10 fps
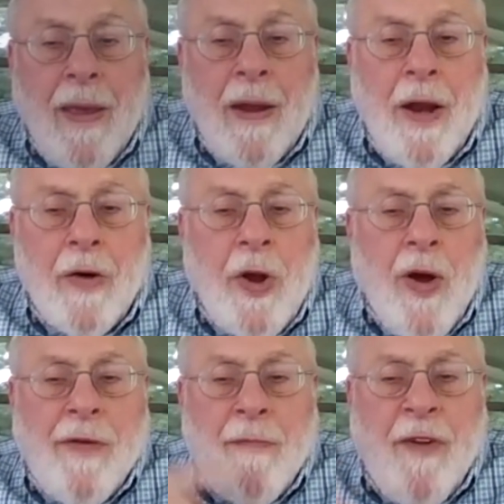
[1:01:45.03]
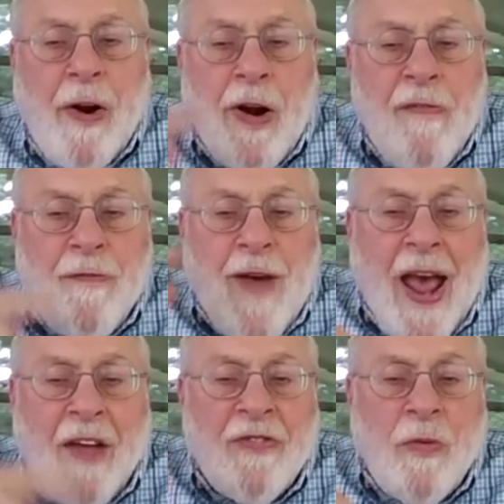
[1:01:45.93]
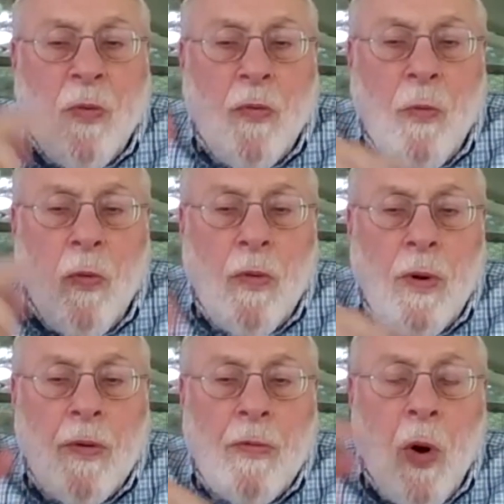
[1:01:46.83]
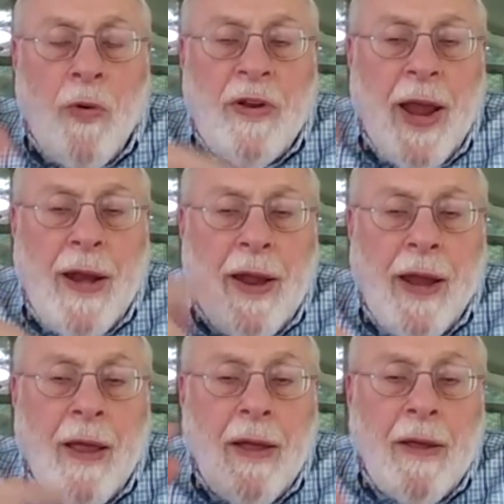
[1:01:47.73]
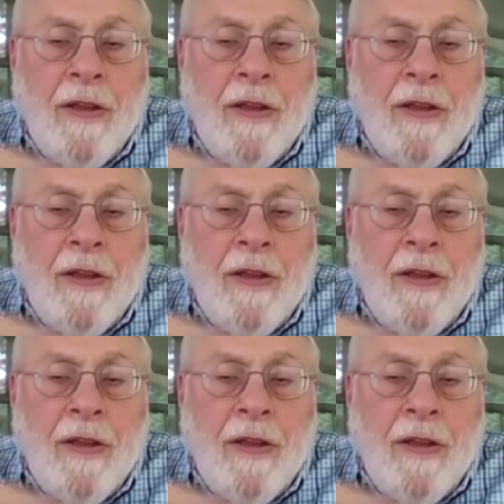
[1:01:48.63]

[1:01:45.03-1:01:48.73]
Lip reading: And here you have a very fast rotating,